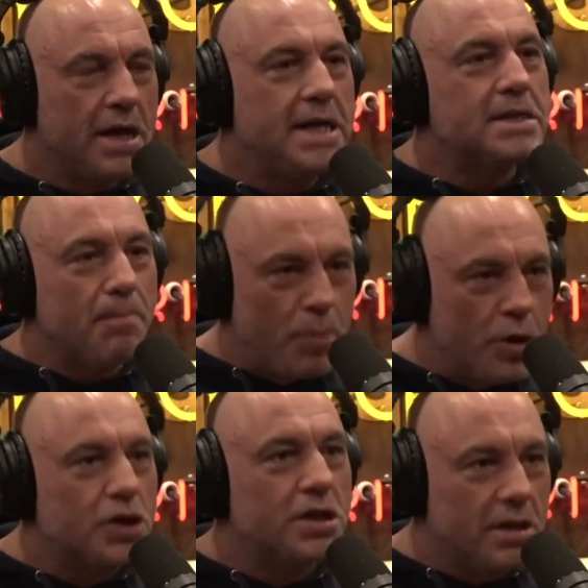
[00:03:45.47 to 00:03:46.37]
He's a
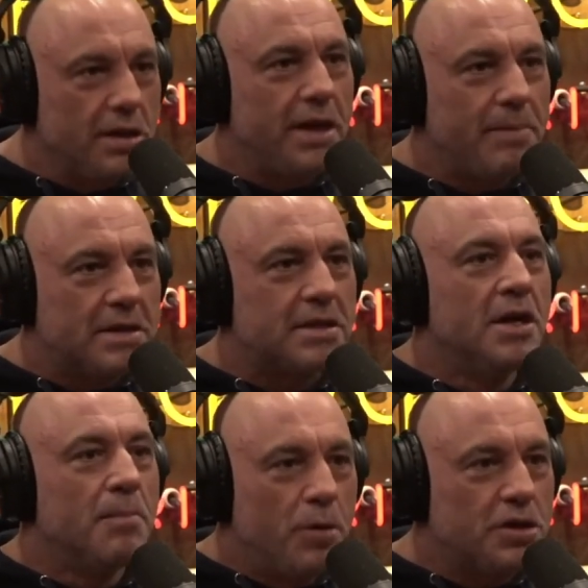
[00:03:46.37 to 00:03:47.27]
push the limits,
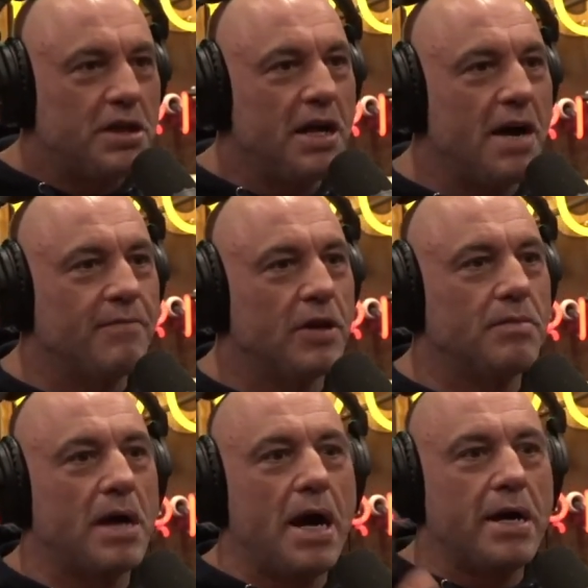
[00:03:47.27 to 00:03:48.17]
push the
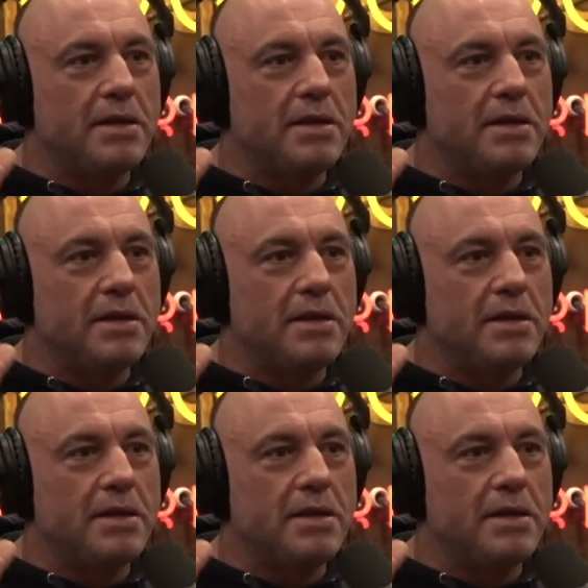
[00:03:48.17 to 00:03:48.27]
envelope guy.